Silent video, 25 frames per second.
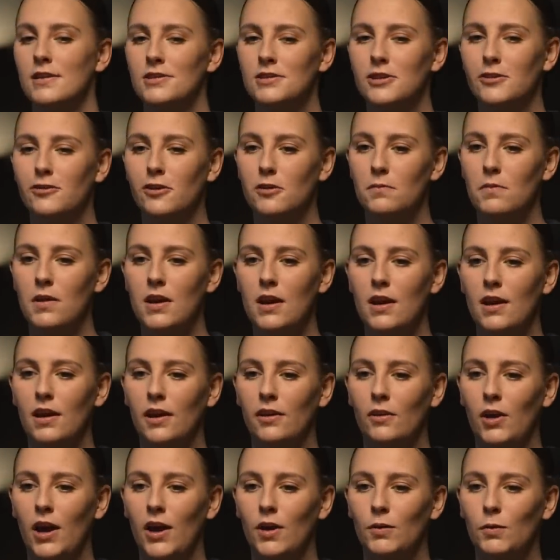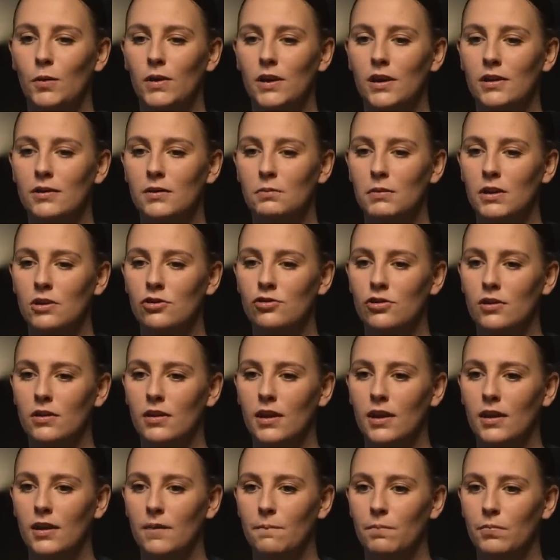So for me, I, I wanted to make sure
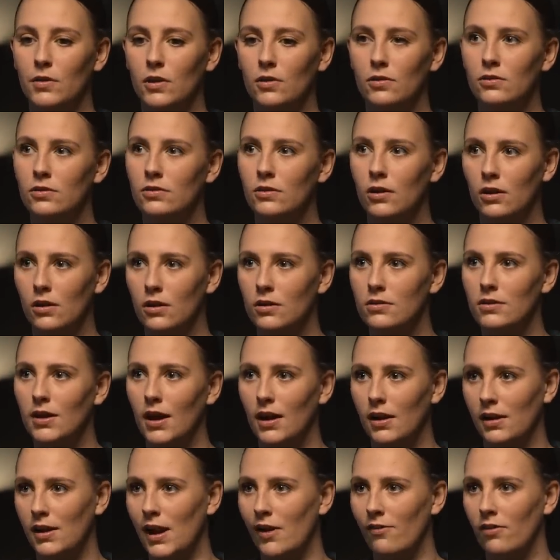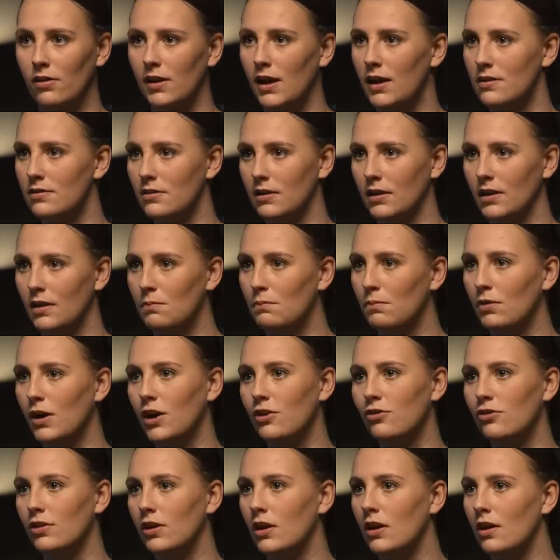that those girls had an everlasting
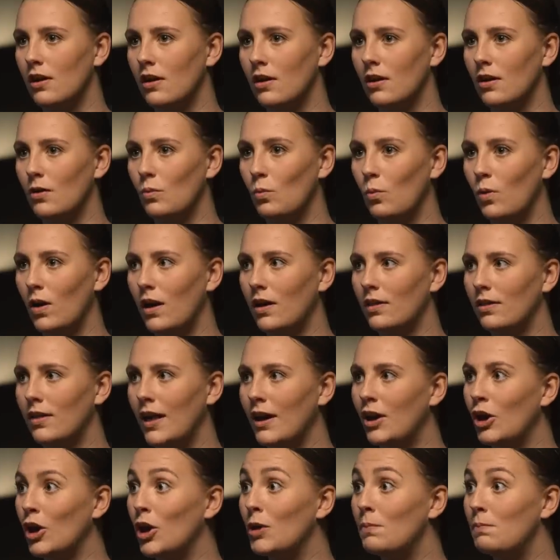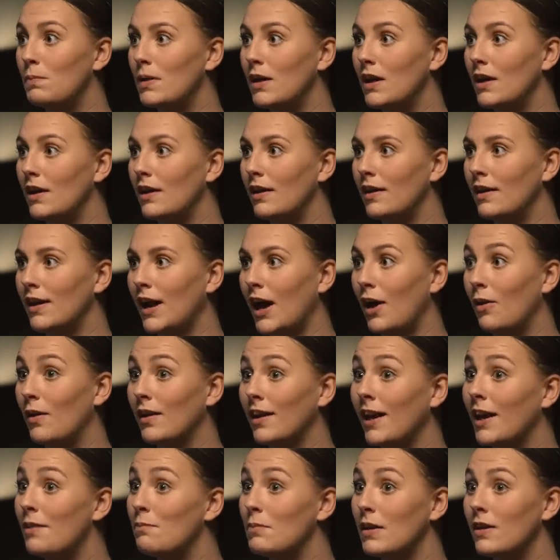impression on what they could be and how
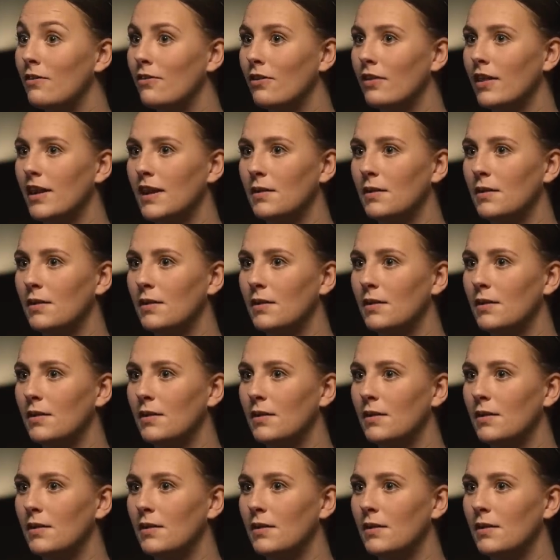it can be for